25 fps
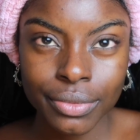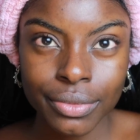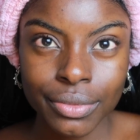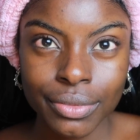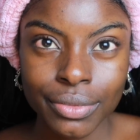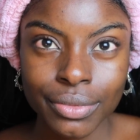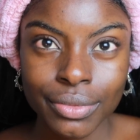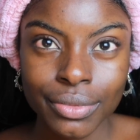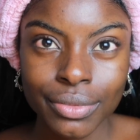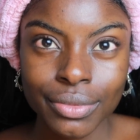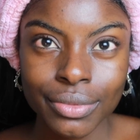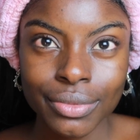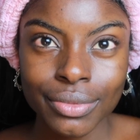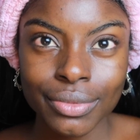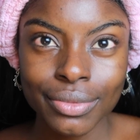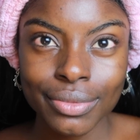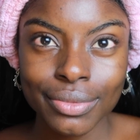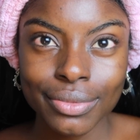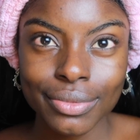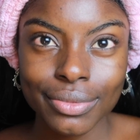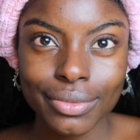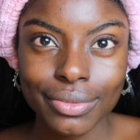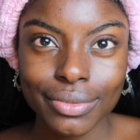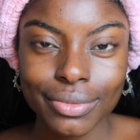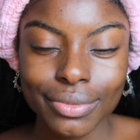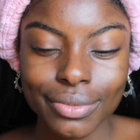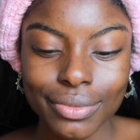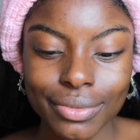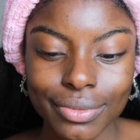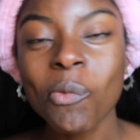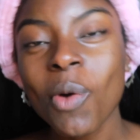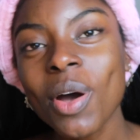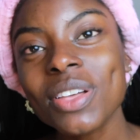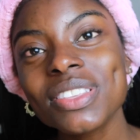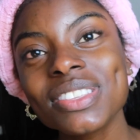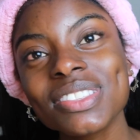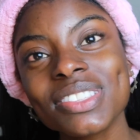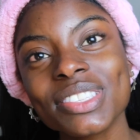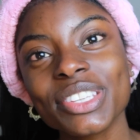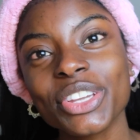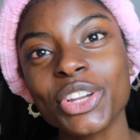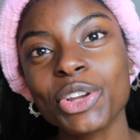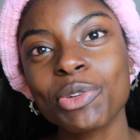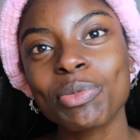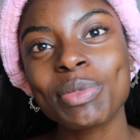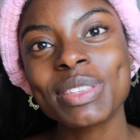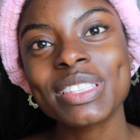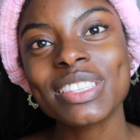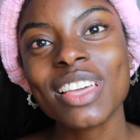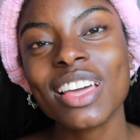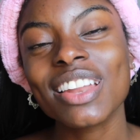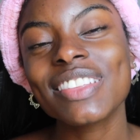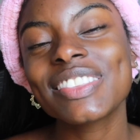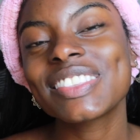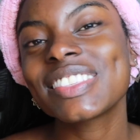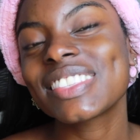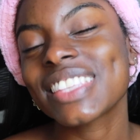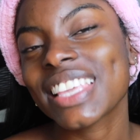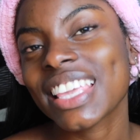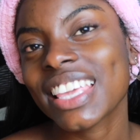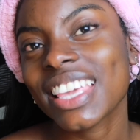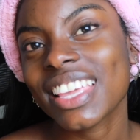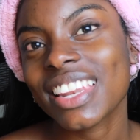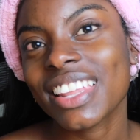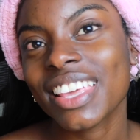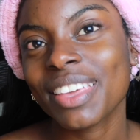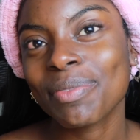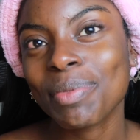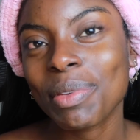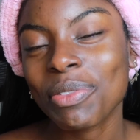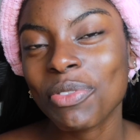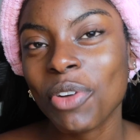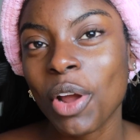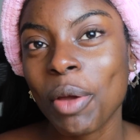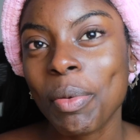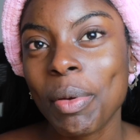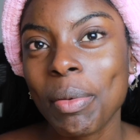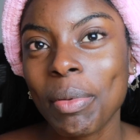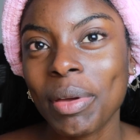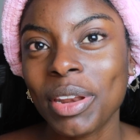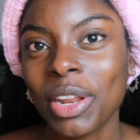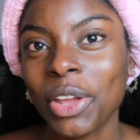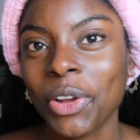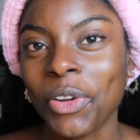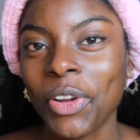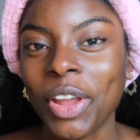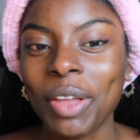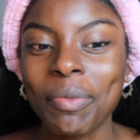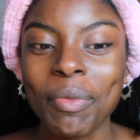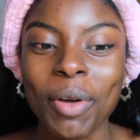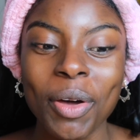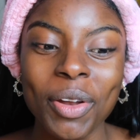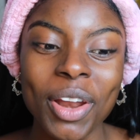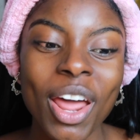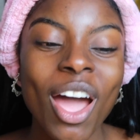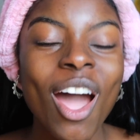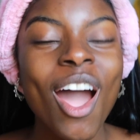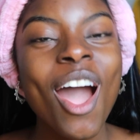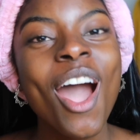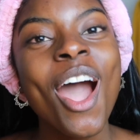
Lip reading: You know what? Whilst the serum is kind of sinking in before I put my night cream on,